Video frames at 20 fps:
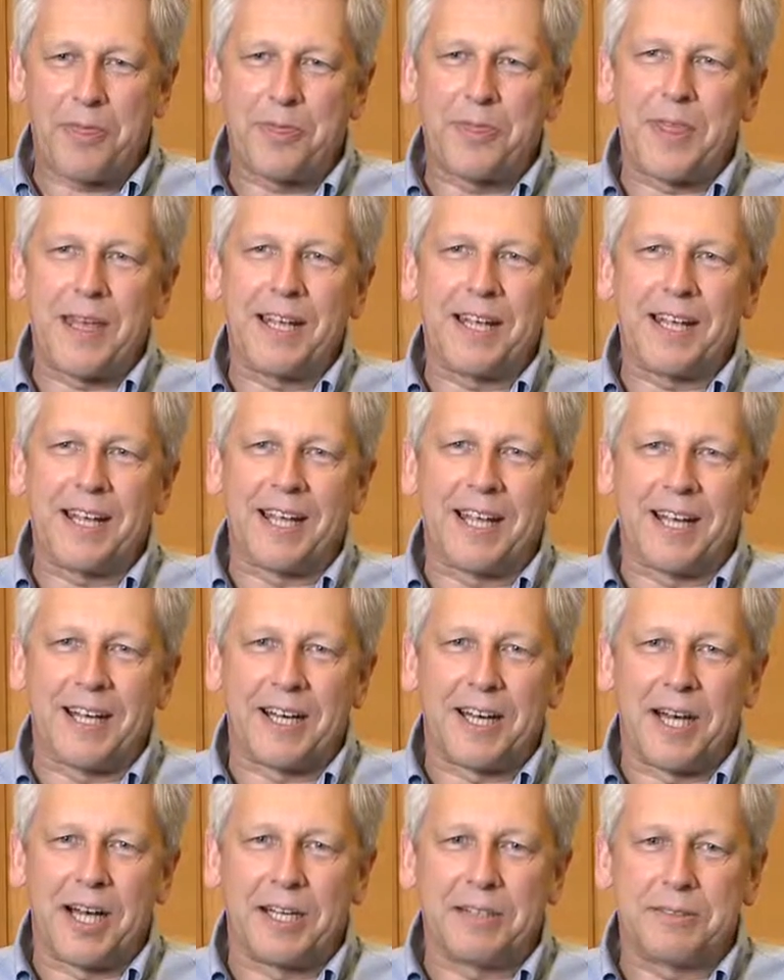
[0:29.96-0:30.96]
think
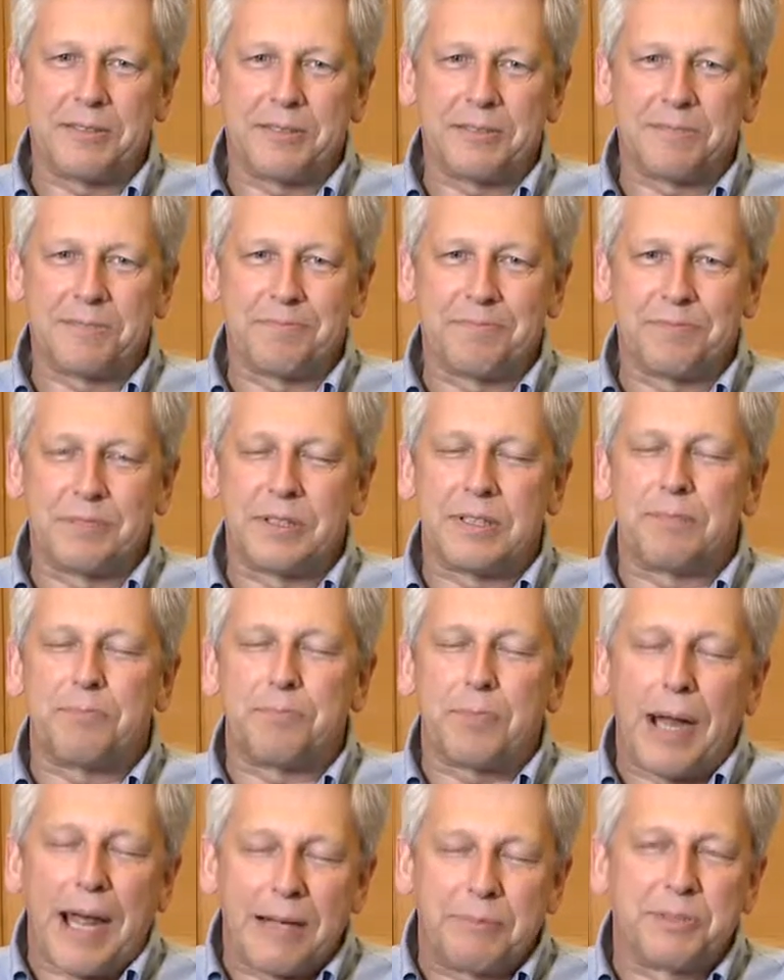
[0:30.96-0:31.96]
uh, uh,
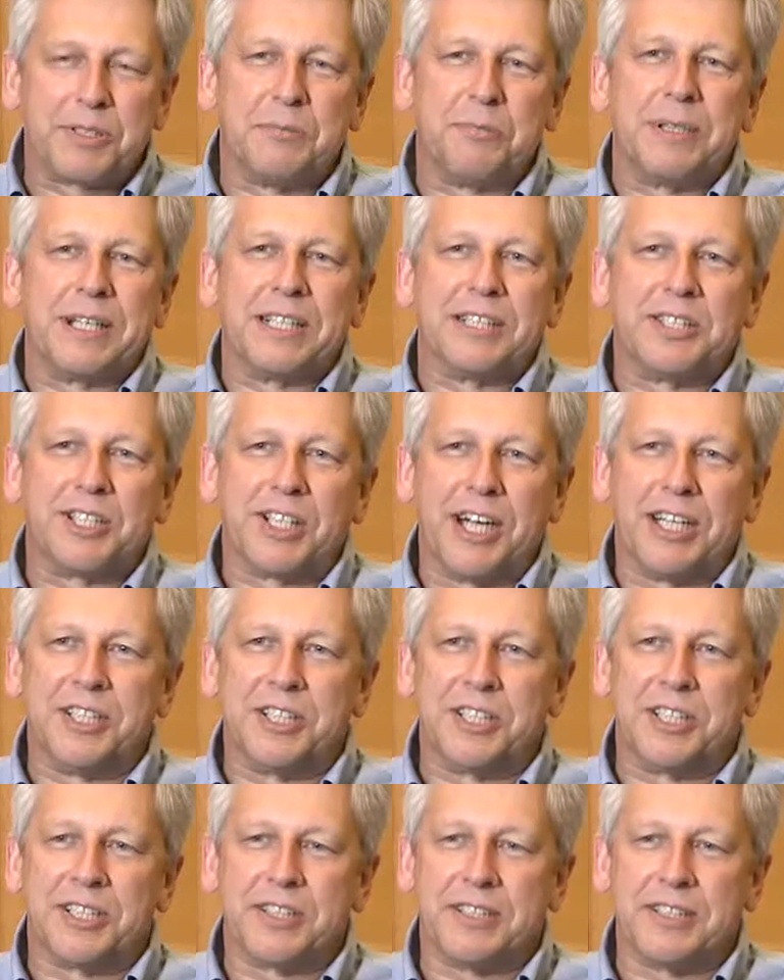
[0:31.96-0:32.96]
perhaps the biggest
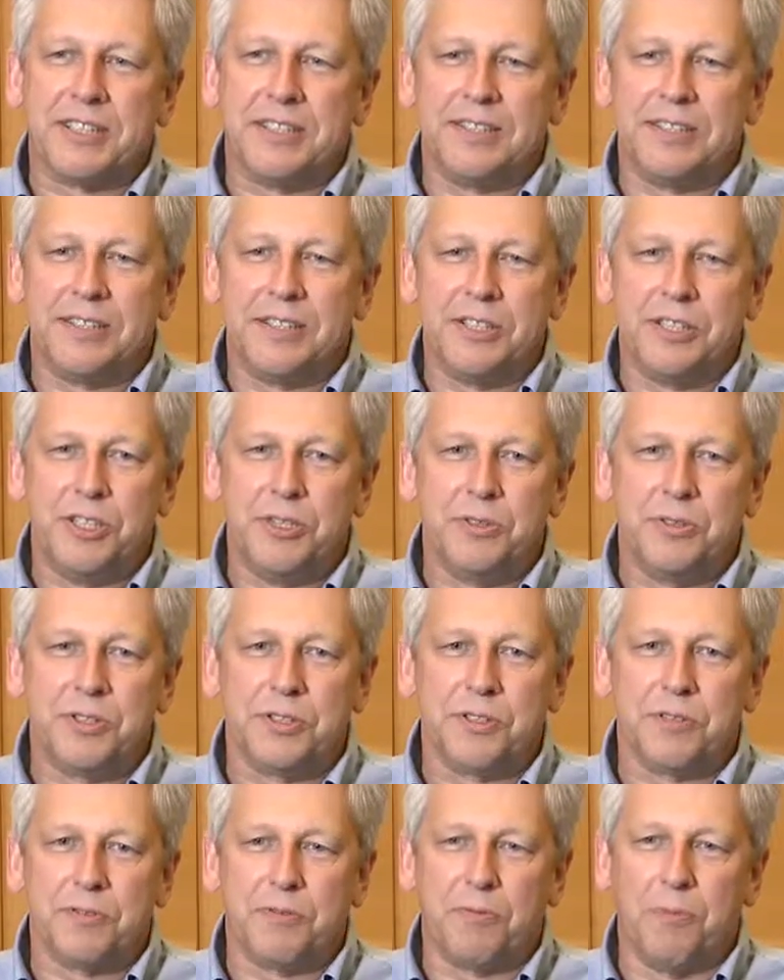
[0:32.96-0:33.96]
change just is the
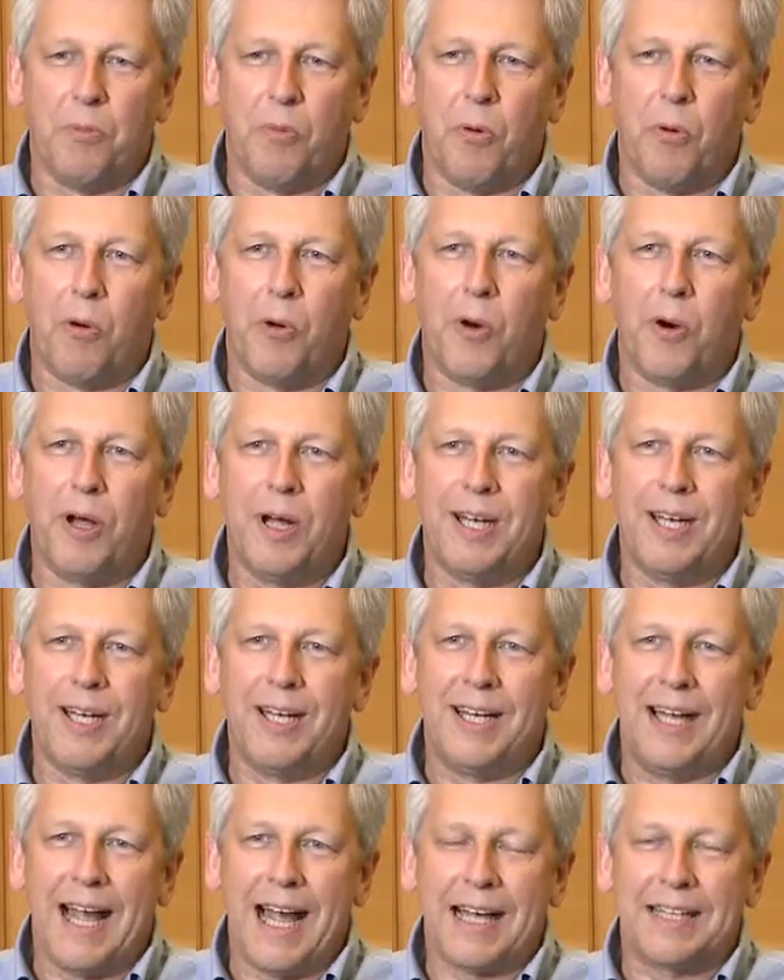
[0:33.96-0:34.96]
use of more
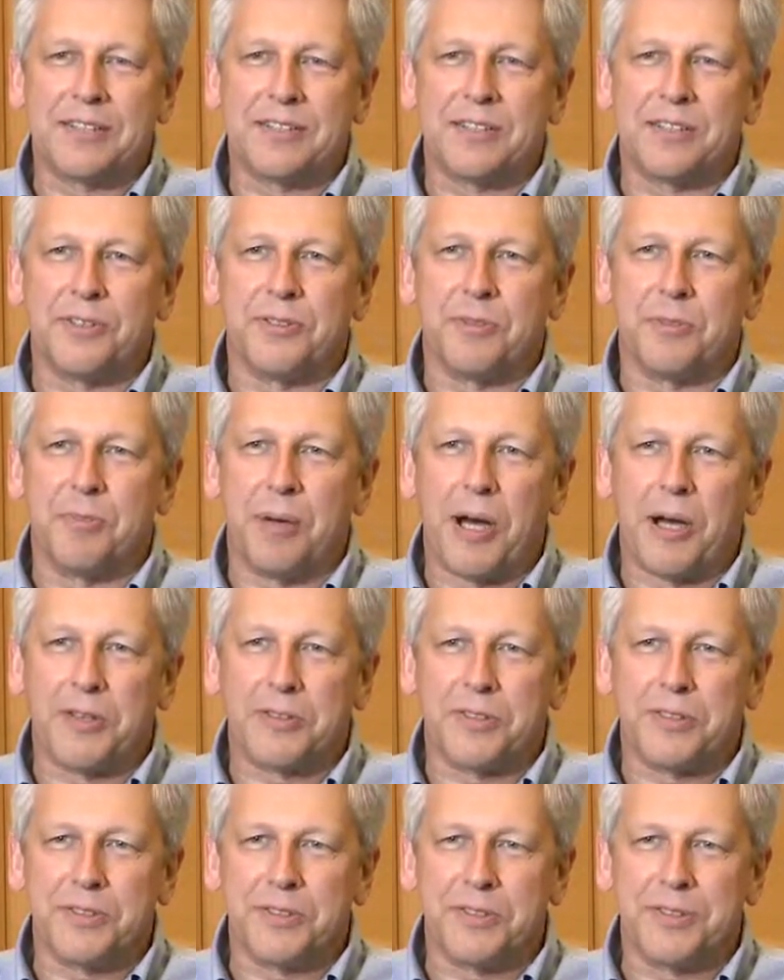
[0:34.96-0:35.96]
external
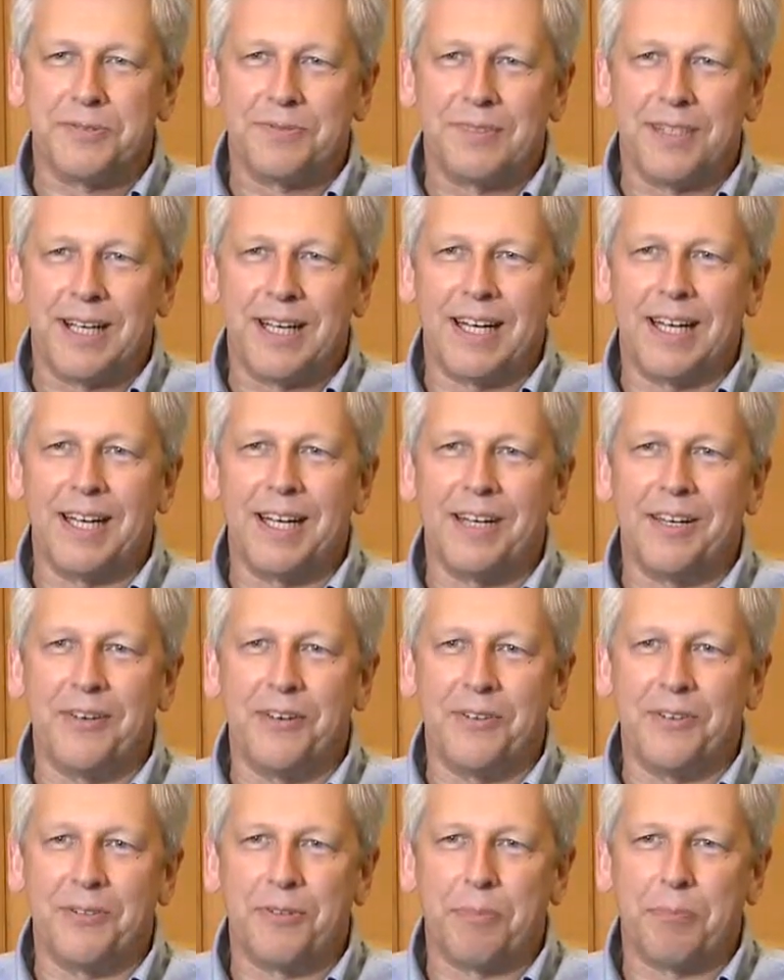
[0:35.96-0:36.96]
partners
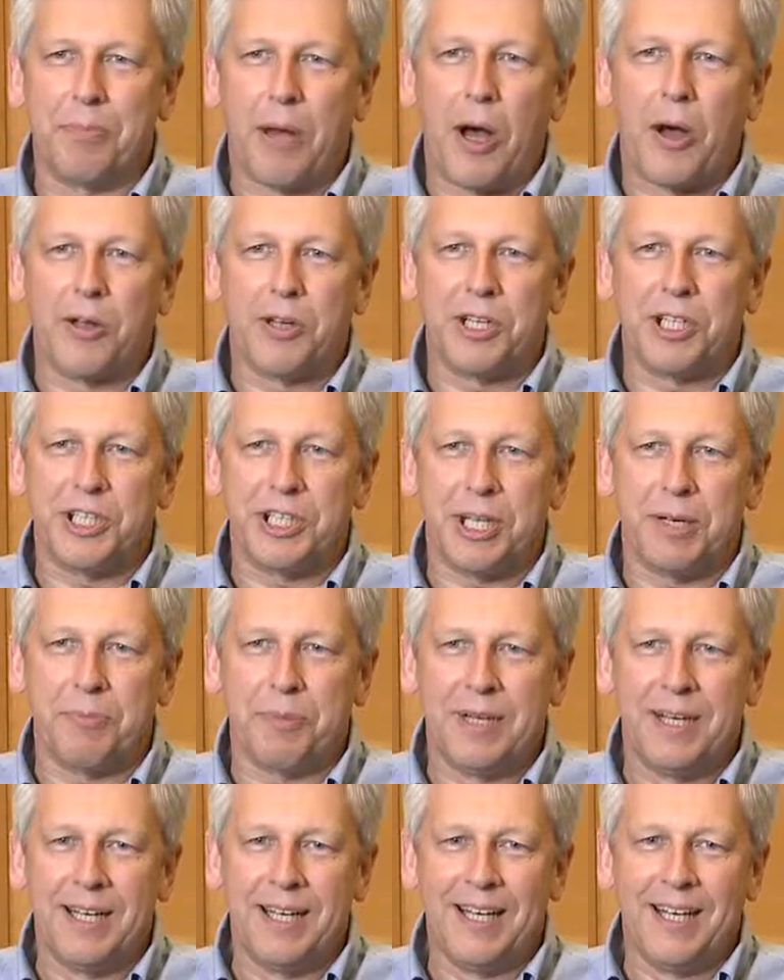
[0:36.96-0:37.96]
and
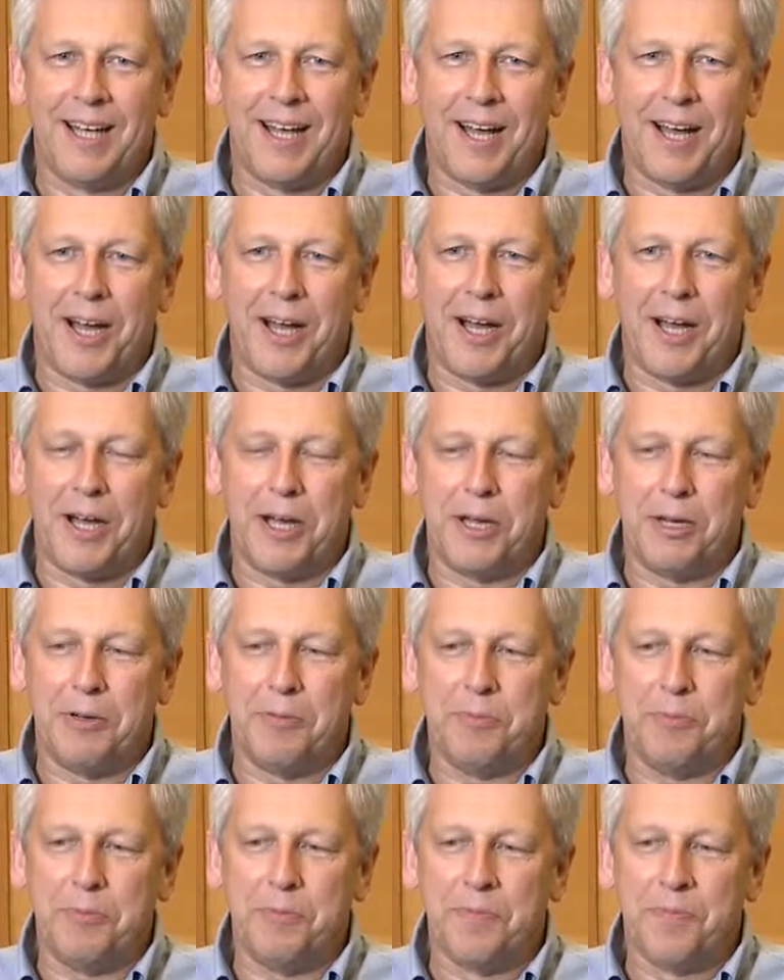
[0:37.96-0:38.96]
partnership.
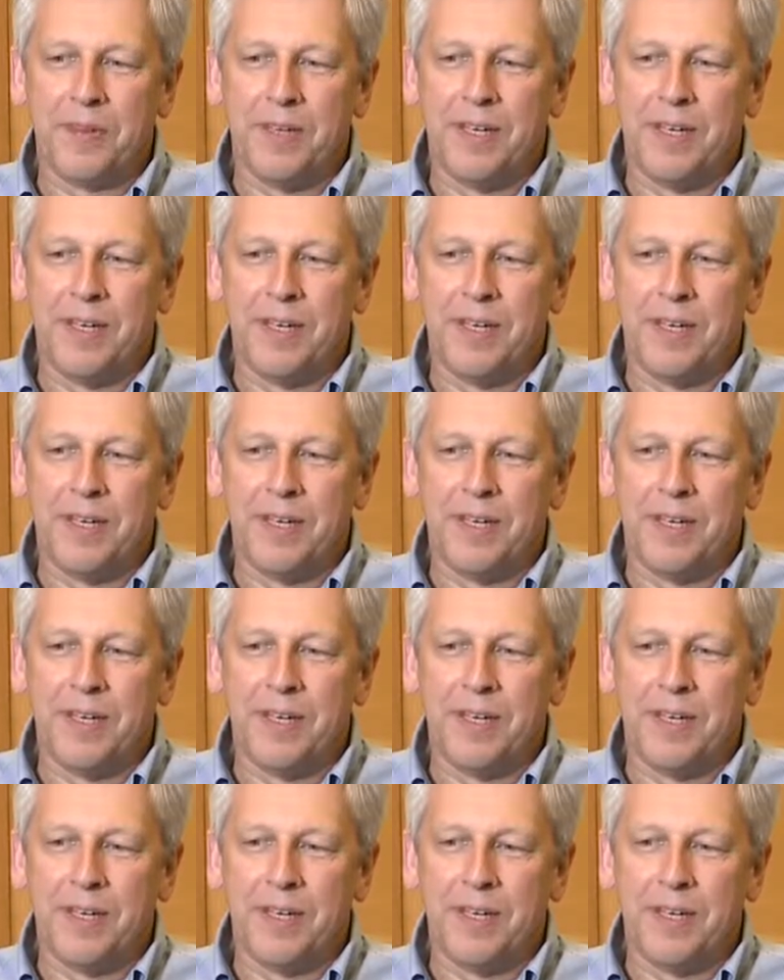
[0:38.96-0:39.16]
Um,